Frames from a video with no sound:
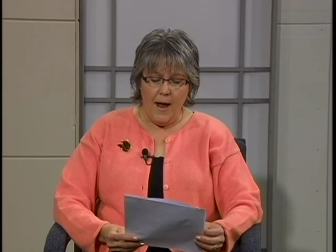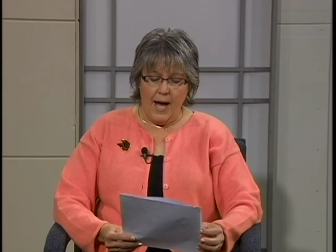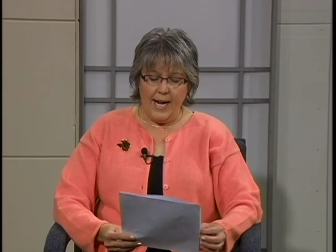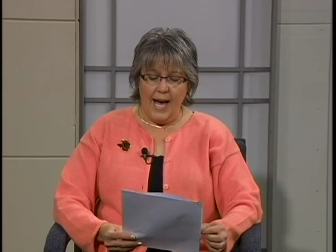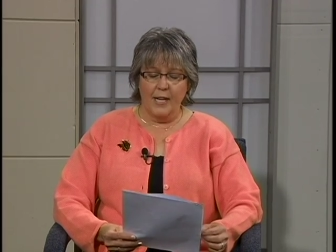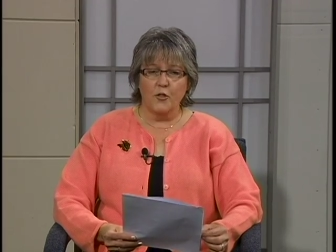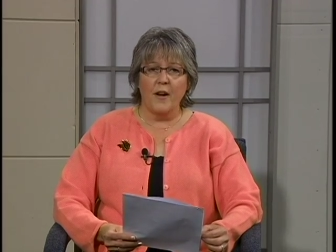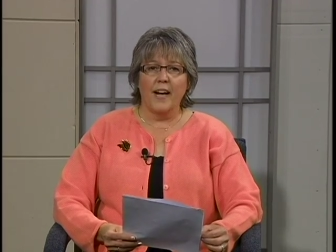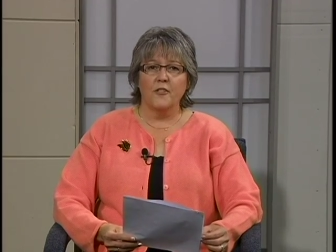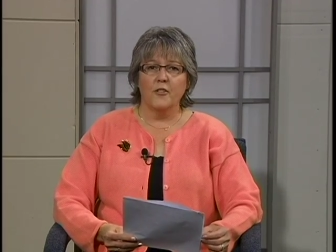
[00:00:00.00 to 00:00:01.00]
A
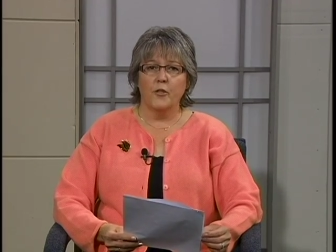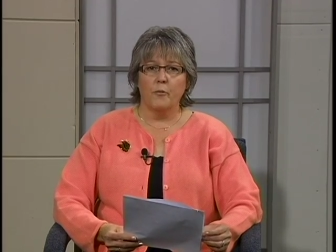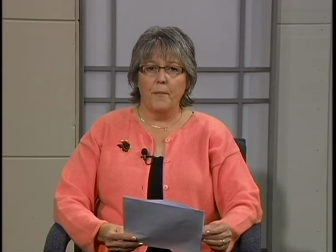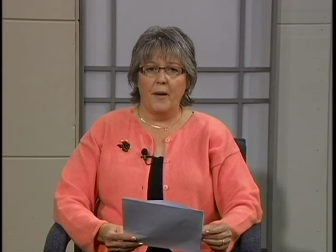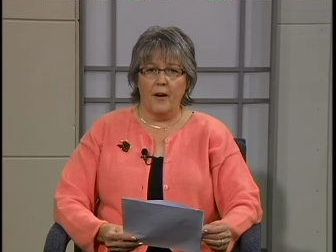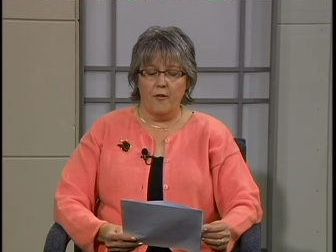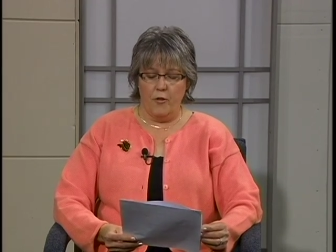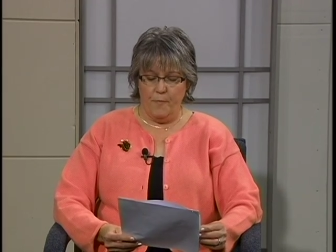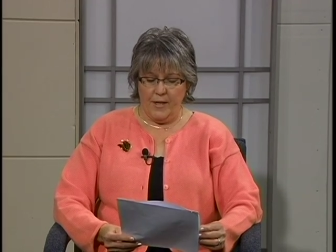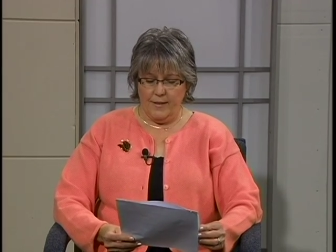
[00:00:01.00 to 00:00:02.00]
contractor to repair
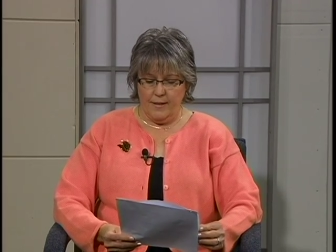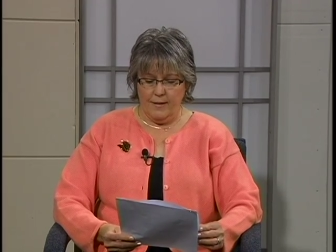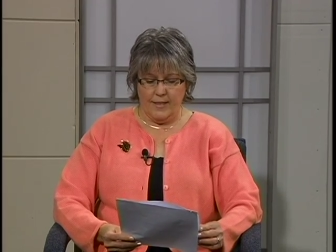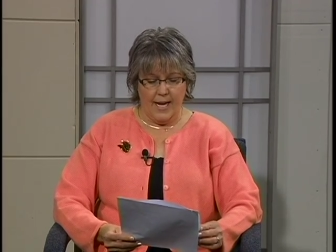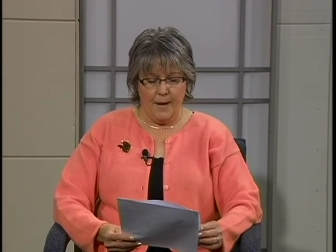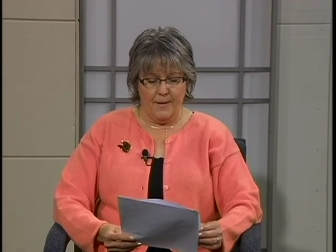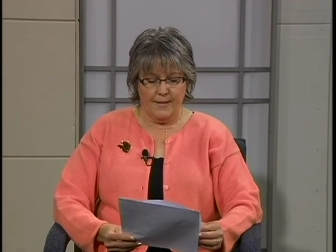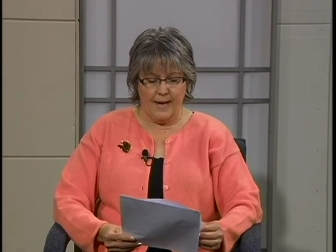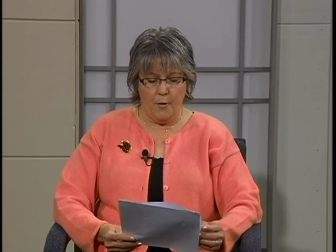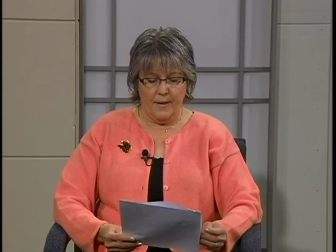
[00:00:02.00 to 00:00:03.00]
the McDill Dam has
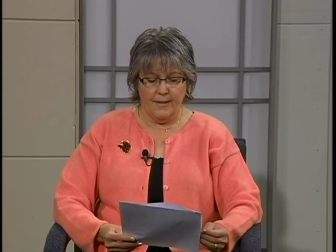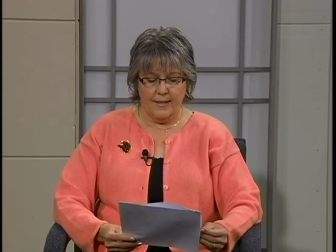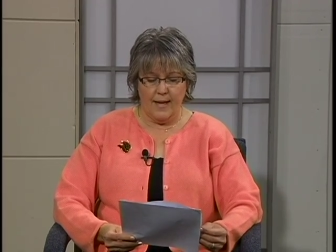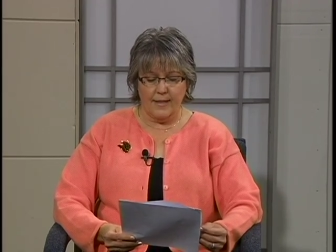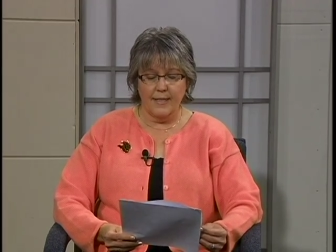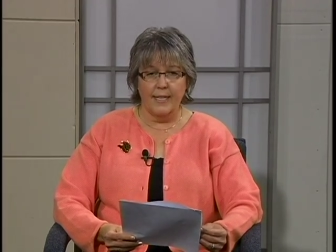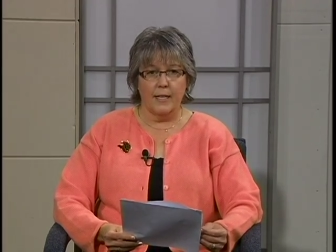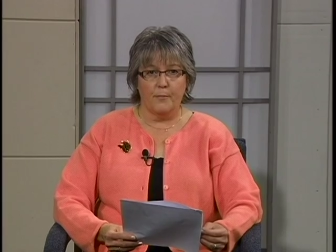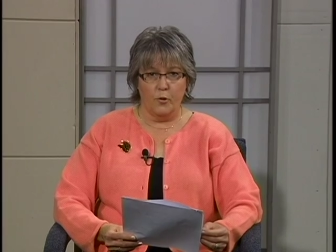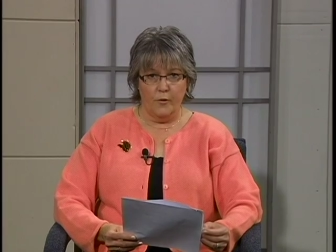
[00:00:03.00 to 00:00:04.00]
now been selected and
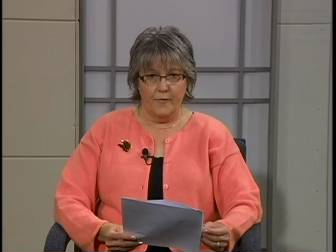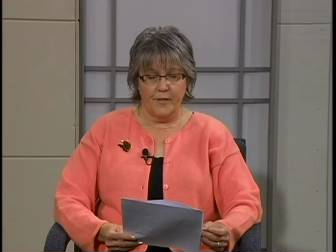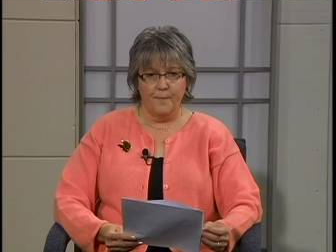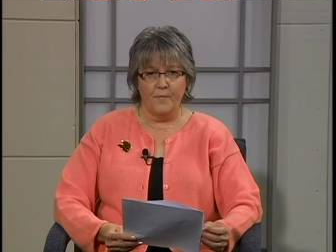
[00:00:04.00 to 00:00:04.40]
approved